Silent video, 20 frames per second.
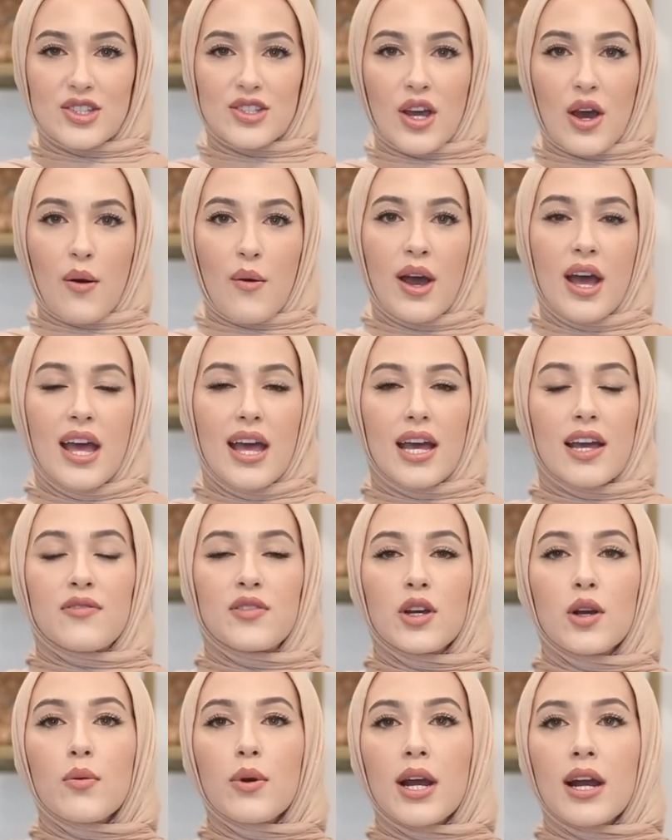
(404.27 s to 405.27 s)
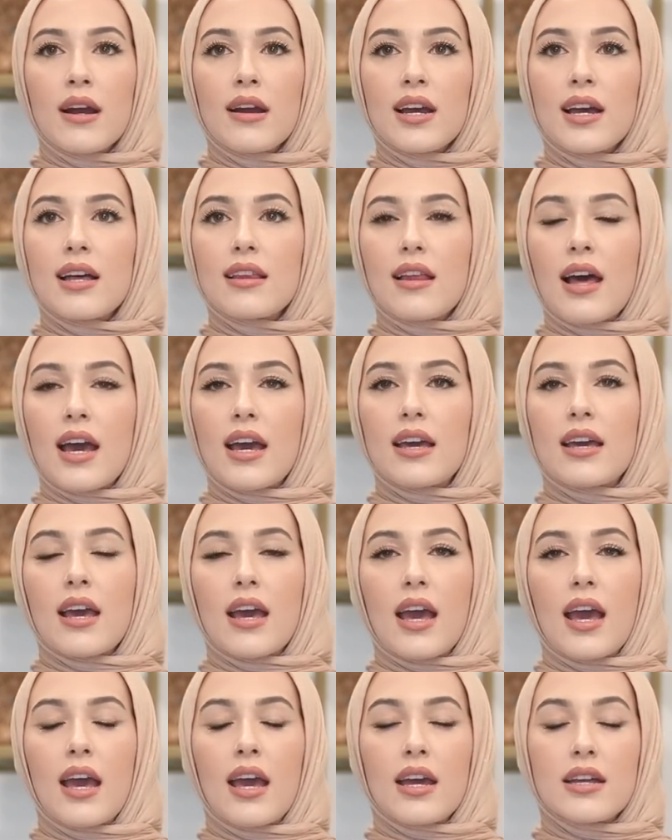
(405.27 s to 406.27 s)
So if you're wearing like
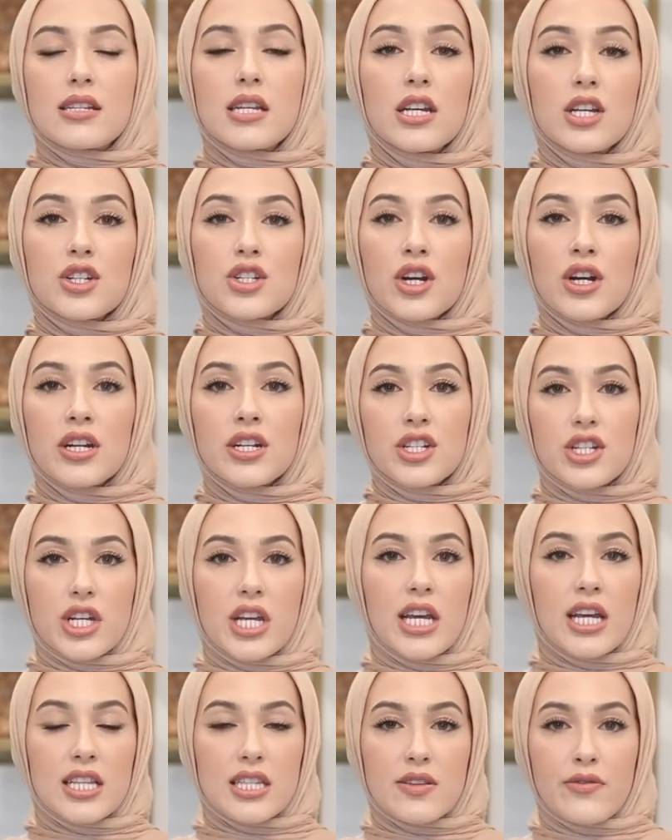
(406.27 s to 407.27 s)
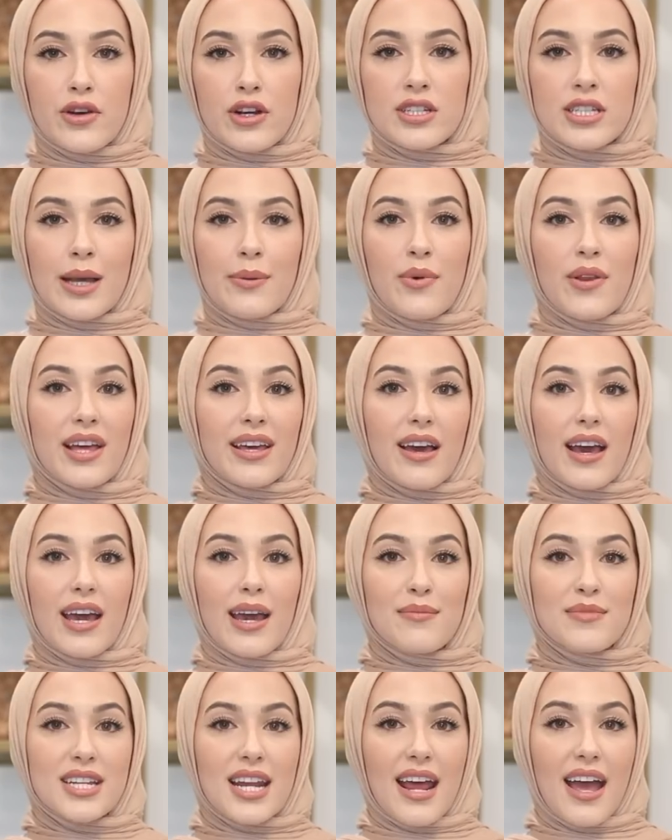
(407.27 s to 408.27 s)
a t-shirt and jeans, for example, like I
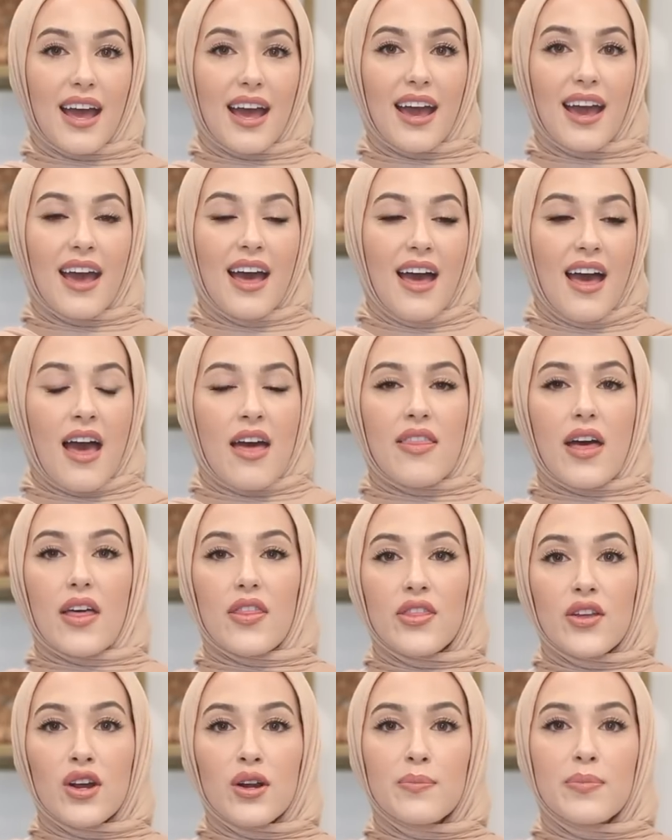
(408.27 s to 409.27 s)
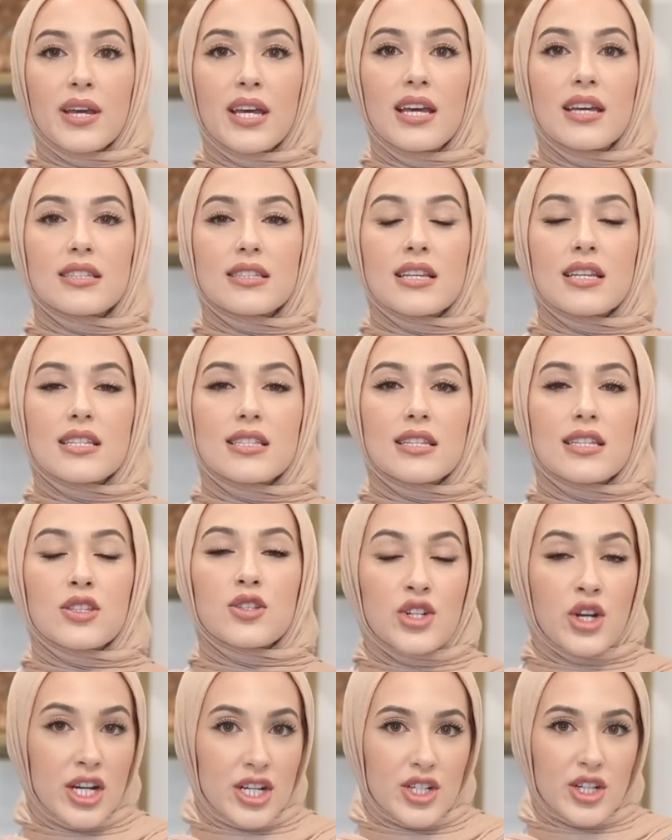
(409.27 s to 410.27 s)
am today, that third piece is this
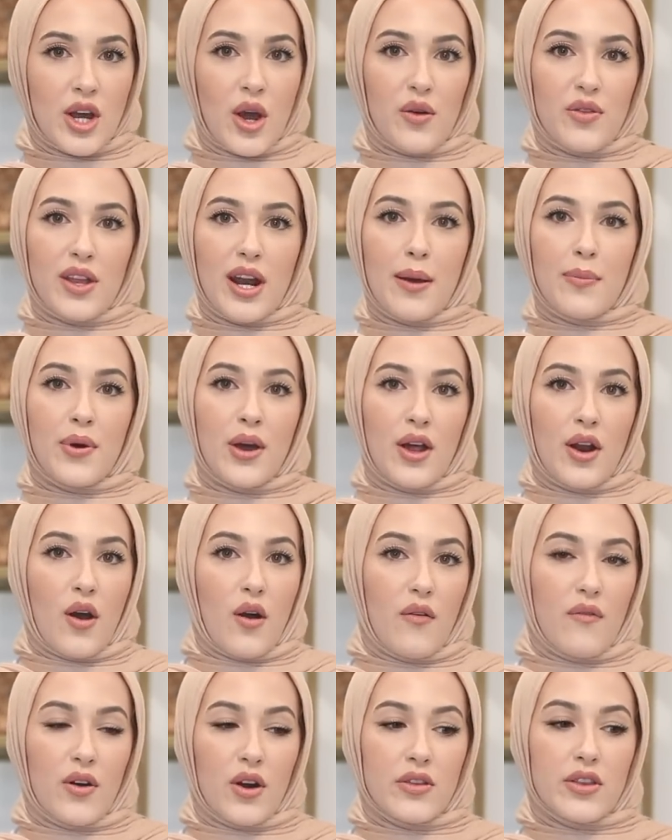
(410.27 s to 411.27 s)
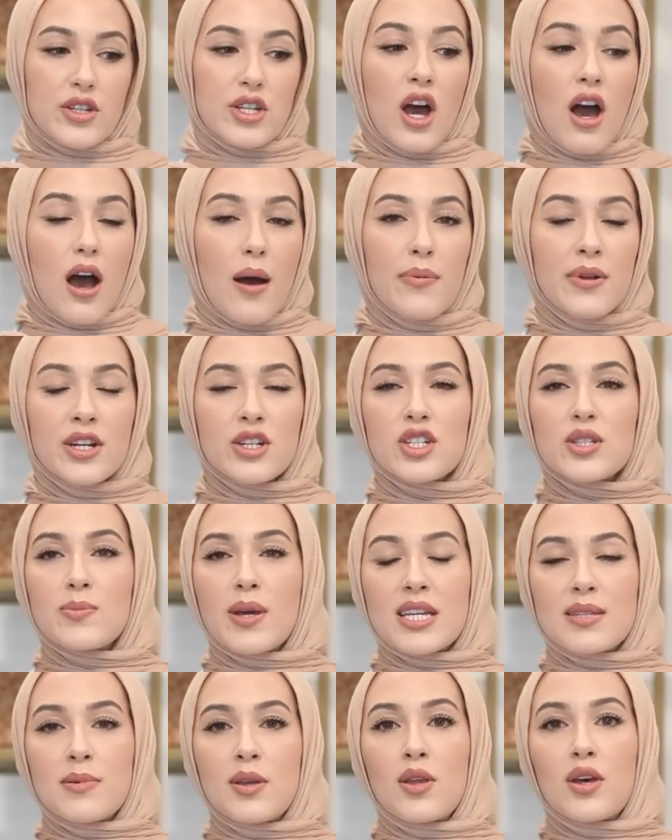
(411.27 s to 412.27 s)
trench coat that I put over the top, and it just
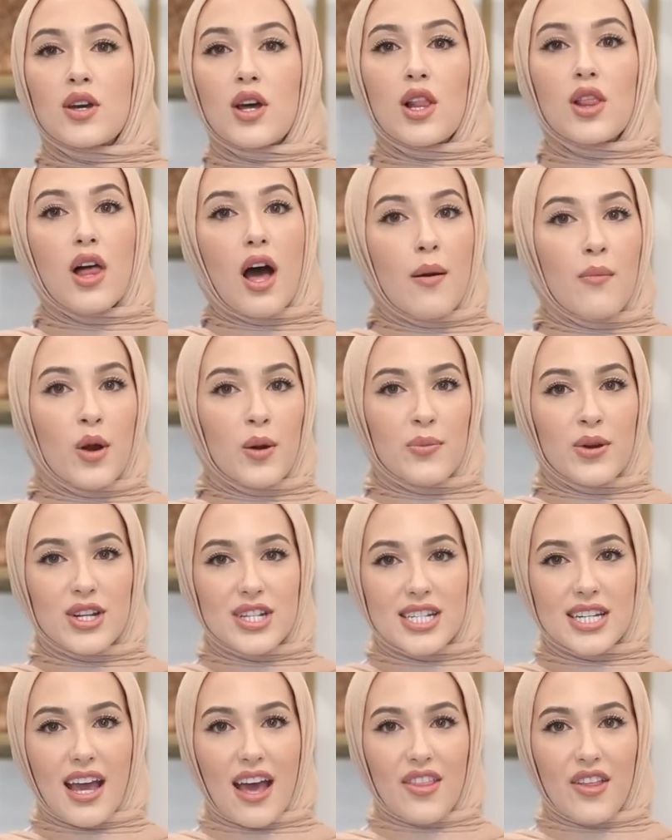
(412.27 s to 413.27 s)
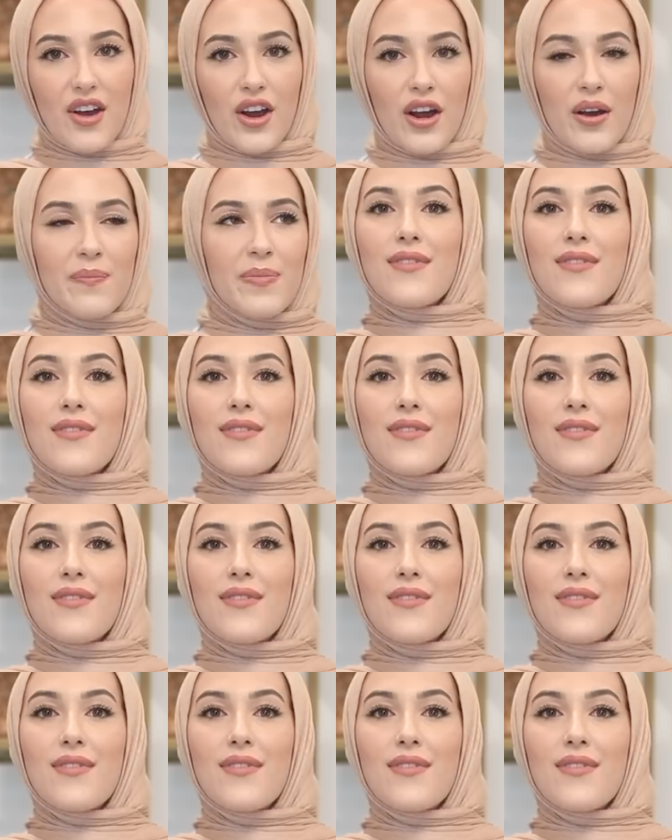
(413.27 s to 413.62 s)
makes me look a lot more put together.